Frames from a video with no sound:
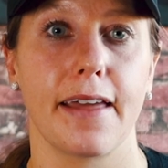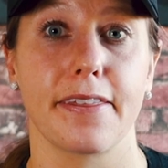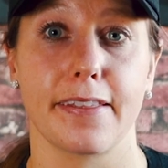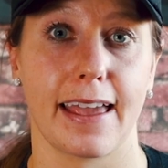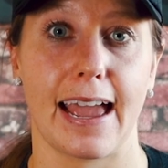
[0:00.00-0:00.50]
I
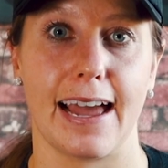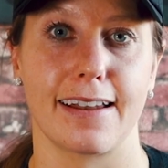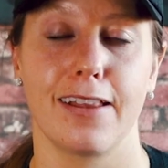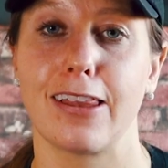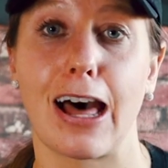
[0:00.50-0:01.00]
think they
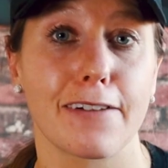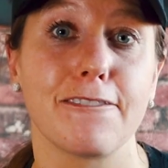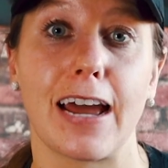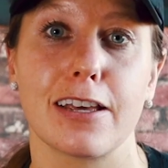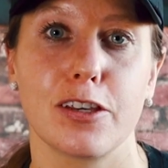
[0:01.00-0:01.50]
add a lot
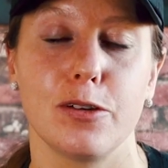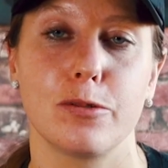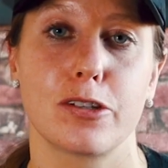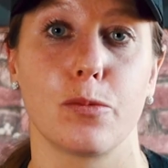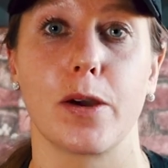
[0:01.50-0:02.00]
of
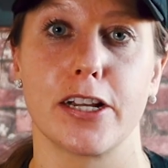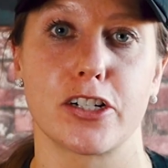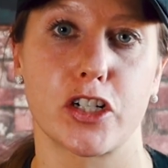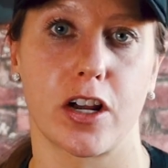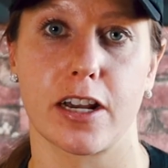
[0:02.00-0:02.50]
value to the way
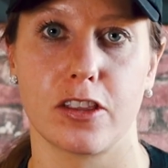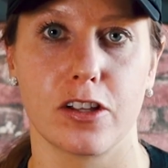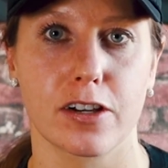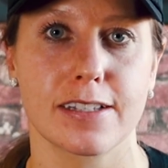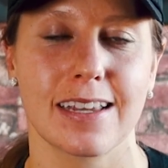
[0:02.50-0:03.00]
your truck
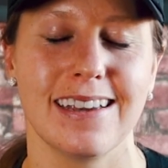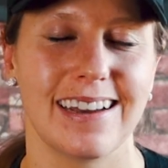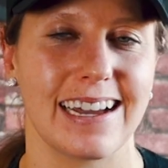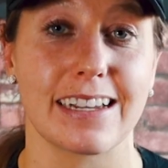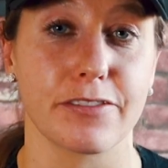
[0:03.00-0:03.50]
looks.
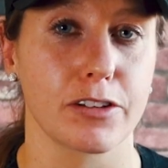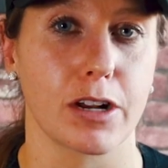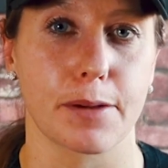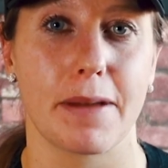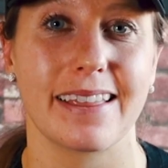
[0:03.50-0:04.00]
I definitely
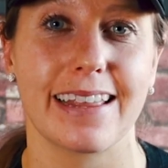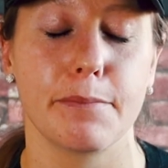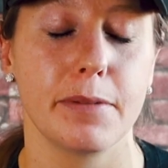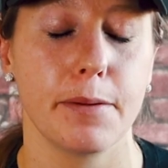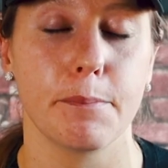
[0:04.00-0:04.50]
recommend
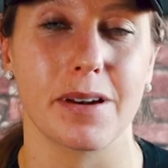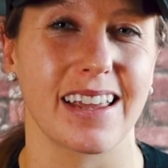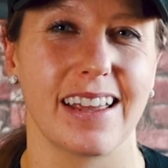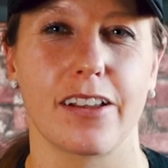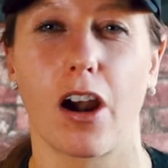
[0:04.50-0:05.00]
them, but
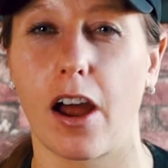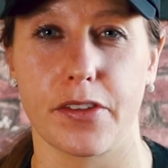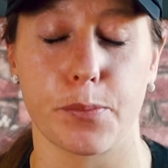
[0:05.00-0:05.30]
again, they're on